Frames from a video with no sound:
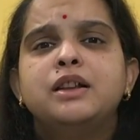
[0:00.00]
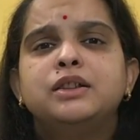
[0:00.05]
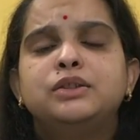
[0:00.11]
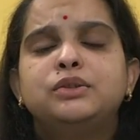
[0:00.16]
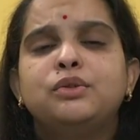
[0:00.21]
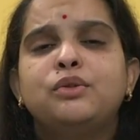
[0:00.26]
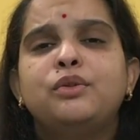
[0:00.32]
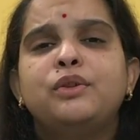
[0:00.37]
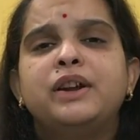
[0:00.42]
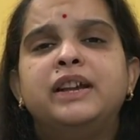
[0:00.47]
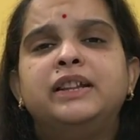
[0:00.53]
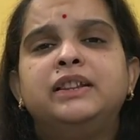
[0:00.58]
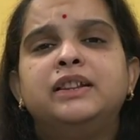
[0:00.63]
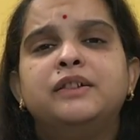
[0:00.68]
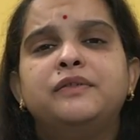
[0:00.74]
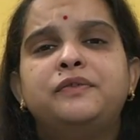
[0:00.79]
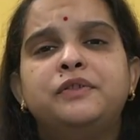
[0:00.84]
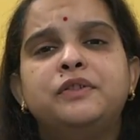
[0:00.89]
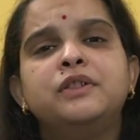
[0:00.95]
So in
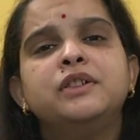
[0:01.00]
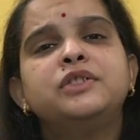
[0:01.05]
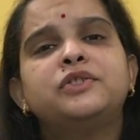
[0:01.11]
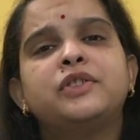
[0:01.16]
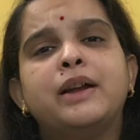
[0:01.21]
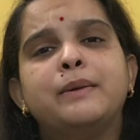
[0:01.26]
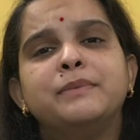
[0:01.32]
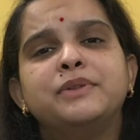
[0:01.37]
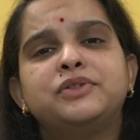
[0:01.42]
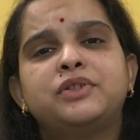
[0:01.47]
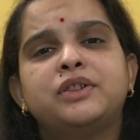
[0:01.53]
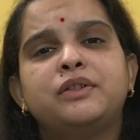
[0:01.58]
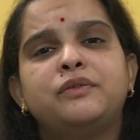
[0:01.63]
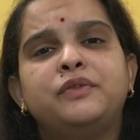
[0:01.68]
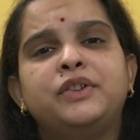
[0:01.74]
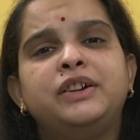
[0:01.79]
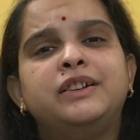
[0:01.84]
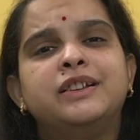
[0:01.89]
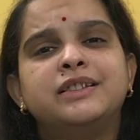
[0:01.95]
the first
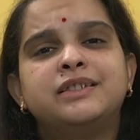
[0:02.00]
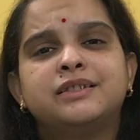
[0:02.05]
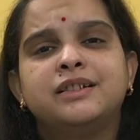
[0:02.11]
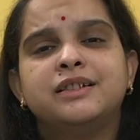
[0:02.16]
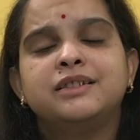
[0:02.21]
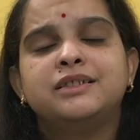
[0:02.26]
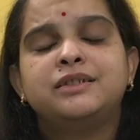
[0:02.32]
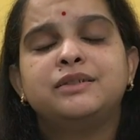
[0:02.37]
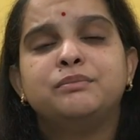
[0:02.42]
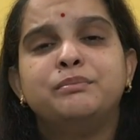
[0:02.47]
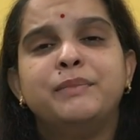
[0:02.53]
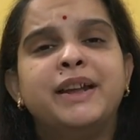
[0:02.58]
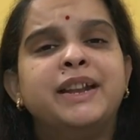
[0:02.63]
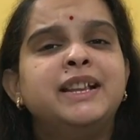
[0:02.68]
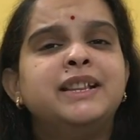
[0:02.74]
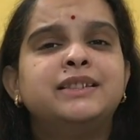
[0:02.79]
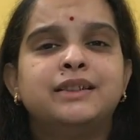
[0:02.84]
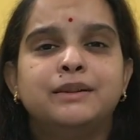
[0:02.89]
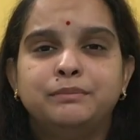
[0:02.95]
trimester we discussed
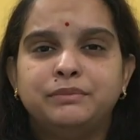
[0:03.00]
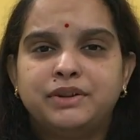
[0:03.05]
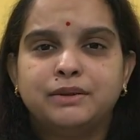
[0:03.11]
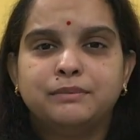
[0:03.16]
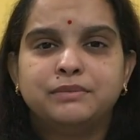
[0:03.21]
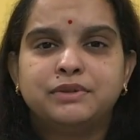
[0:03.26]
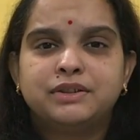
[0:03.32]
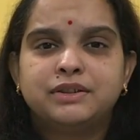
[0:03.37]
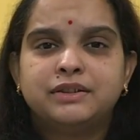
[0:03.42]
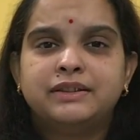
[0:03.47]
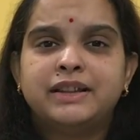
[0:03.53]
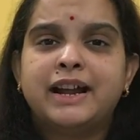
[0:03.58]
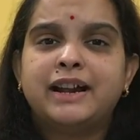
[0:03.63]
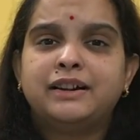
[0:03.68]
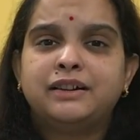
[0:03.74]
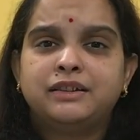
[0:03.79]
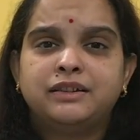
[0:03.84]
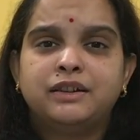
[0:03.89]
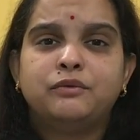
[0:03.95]
many symptoms
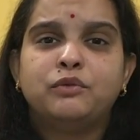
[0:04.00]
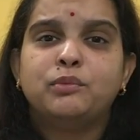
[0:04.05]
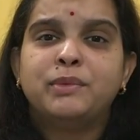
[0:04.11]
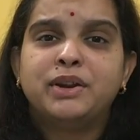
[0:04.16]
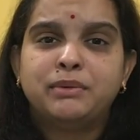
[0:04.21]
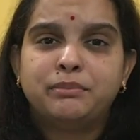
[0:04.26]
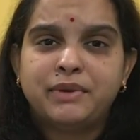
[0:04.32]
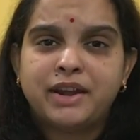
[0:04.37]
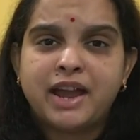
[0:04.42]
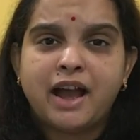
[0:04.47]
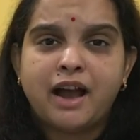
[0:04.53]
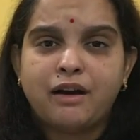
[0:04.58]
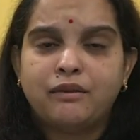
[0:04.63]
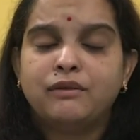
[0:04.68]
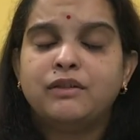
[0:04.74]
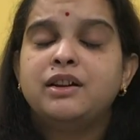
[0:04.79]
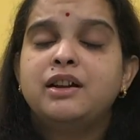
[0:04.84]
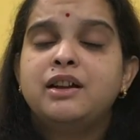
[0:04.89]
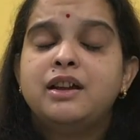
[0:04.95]
that the women may
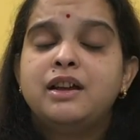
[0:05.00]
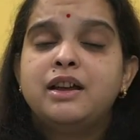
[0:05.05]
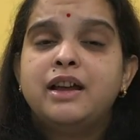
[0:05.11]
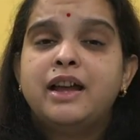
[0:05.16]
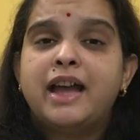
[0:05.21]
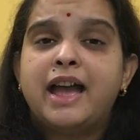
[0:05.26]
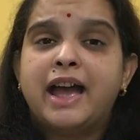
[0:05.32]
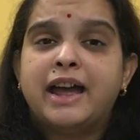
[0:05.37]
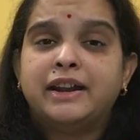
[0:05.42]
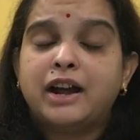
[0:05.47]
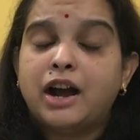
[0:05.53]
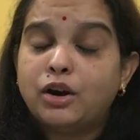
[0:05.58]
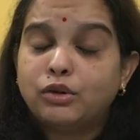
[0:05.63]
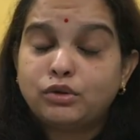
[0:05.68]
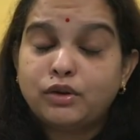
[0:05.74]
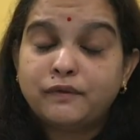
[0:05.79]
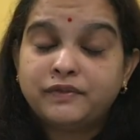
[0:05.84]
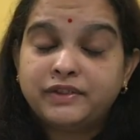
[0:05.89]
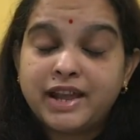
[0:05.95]
have, and
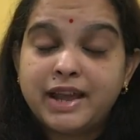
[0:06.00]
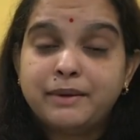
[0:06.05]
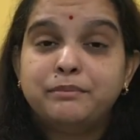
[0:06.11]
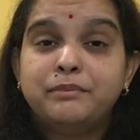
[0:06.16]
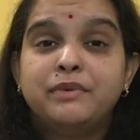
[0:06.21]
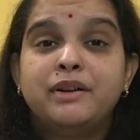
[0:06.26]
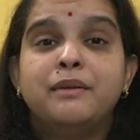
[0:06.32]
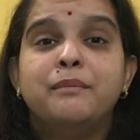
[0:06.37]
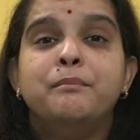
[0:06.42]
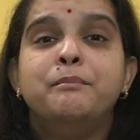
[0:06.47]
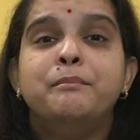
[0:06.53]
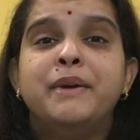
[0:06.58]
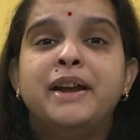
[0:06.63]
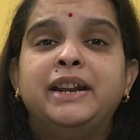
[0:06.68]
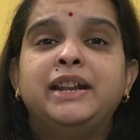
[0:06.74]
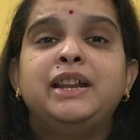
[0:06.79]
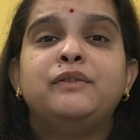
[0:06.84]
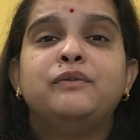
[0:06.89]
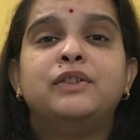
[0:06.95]
out of them
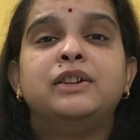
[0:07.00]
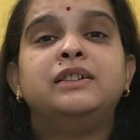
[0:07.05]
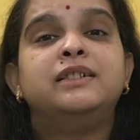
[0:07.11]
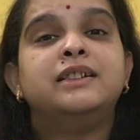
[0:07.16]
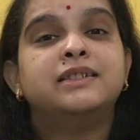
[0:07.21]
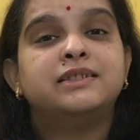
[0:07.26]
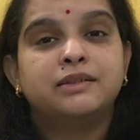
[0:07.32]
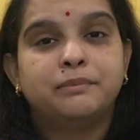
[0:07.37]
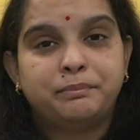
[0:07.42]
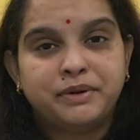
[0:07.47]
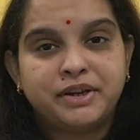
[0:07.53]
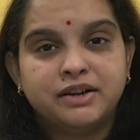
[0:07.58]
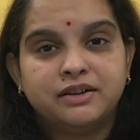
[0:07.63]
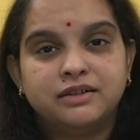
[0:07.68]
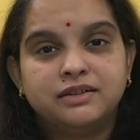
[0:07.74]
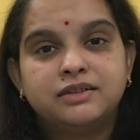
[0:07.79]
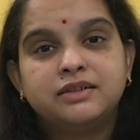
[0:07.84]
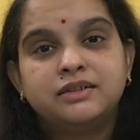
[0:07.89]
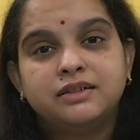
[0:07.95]
many will
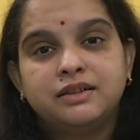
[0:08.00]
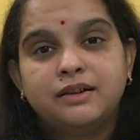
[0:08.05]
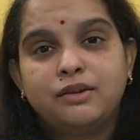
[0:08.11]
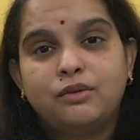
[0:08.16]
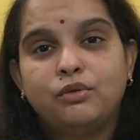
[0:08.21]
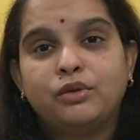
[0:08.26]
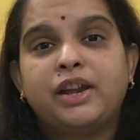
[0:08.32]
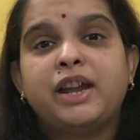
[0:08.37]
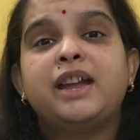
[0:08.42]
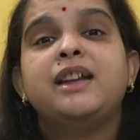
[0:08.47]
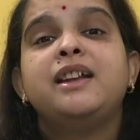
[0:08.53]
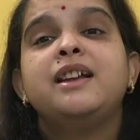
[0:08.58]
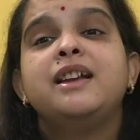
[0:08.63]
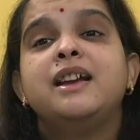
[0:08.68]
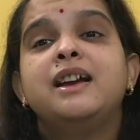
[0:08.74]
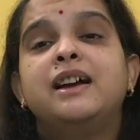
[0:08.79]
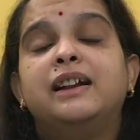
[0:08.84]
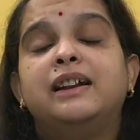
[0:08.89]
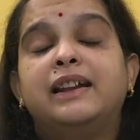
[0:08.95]
disappears. Okay,
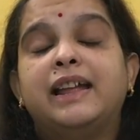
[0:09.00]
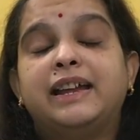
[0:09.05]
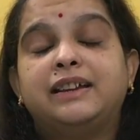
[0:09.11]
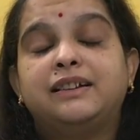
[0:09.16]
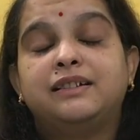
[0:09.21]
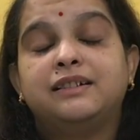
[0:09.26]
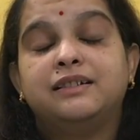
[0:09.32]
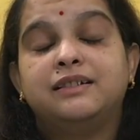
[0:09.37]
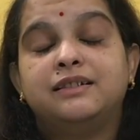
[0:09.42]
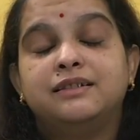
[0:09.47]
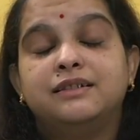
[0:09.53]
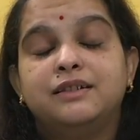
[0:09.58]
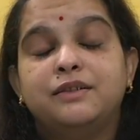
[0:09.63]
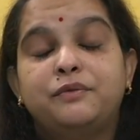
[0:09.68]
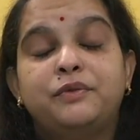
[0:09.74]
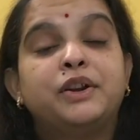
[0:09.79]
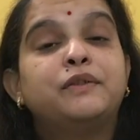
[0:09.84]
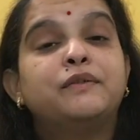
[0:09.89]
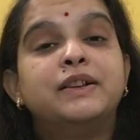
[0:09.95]
like
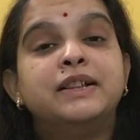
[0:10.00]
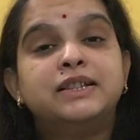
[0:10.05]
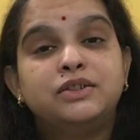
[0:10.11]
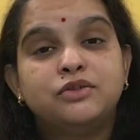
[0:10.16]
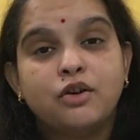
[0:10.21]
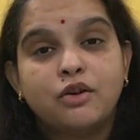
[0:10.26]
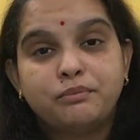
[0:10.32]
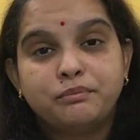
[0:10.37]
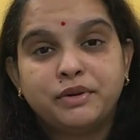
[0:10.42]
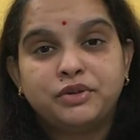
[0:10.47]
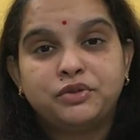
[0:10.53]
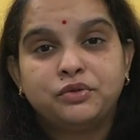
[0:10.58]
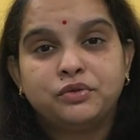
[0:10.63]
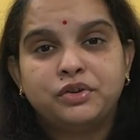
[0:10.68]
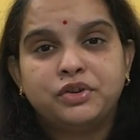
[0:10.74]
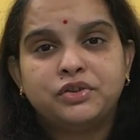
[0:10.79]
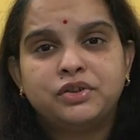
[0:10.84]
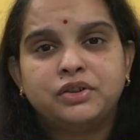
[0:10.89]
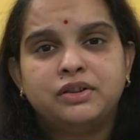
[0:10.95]
frequency of
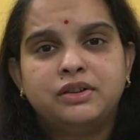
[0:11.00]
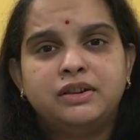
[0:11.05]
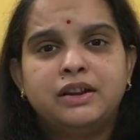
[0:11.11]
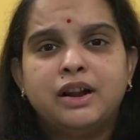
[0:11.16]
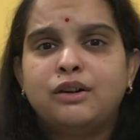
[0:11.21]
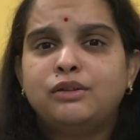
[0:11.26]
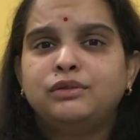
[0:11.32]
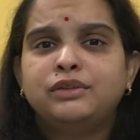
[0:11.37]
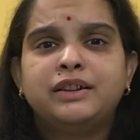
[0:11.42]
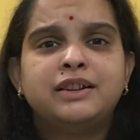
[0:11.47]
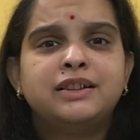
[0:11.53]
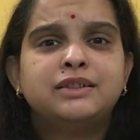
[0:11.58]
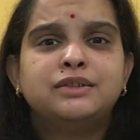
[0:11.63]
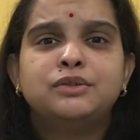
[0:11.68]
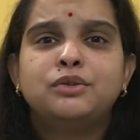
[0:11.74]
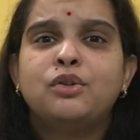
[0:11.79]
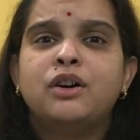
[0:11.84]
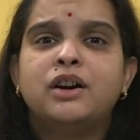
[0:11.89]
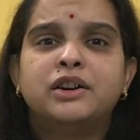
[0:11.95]
micturition. Now there is
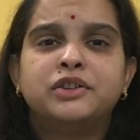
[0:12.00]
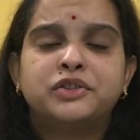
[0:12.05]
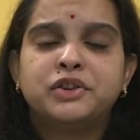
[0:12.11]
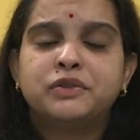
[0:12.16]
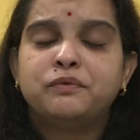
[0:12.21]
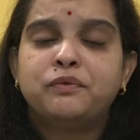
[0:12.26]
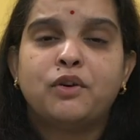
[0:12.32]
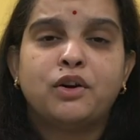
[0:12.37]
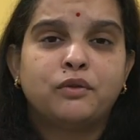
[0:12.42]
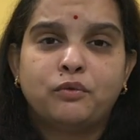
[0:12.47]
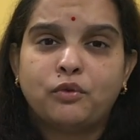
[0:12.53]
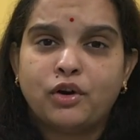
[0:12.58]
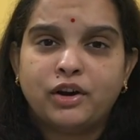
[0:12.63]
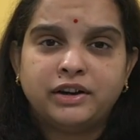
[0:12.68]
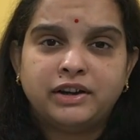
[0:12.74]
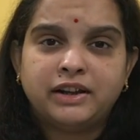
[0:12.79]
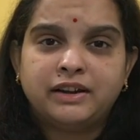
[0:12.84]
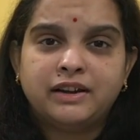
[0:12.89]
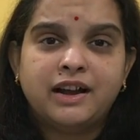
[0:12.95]
no urging for
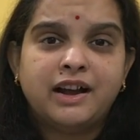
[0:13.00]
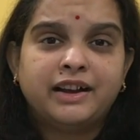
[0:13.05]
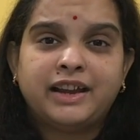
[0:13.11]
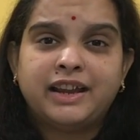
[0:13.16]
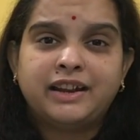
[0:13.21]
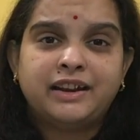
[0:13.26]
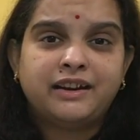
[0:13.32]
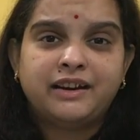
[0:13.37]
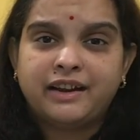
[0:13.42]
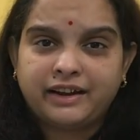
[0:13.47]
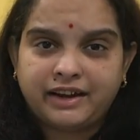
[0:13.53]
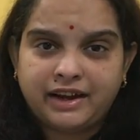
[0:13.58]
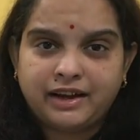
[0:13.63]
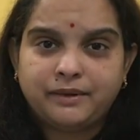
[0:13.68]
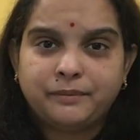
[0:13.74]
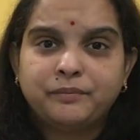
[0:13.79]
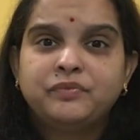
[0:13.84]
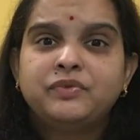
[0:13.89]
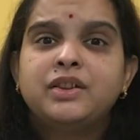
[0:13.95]
voiding again and
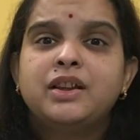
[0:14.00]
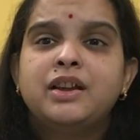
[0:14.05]
again,